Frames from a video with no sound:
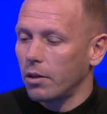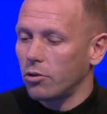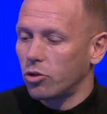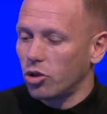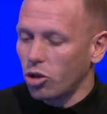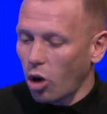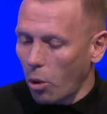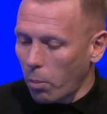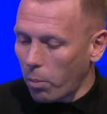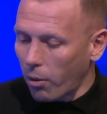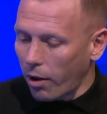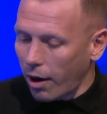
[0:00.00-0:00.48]

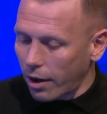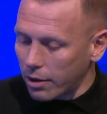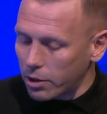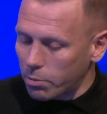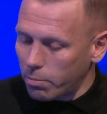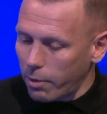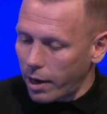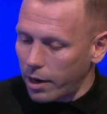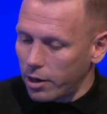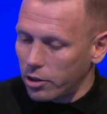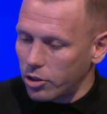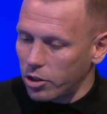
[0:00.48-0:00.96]
top
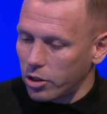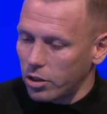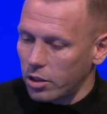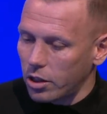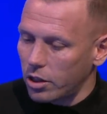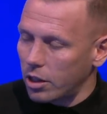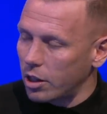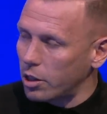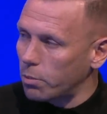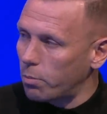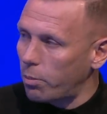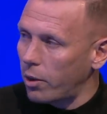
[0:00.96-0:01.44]
class managers
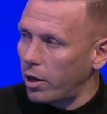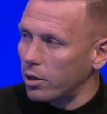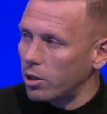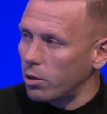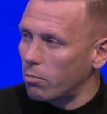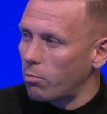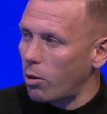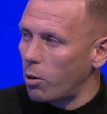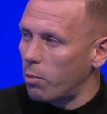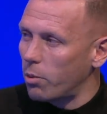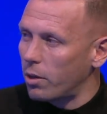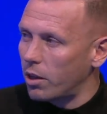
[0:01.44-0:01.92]
at this
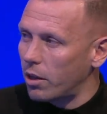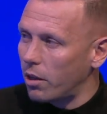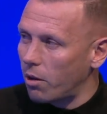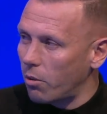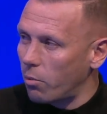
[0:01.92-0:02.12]
present moment,